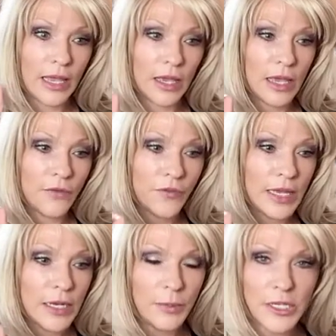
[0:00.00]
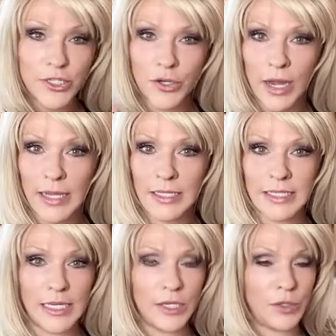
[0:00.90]
if anybody's trying to
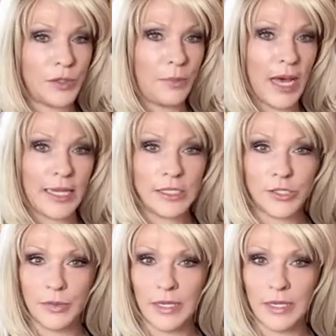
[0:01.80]
get you to buy into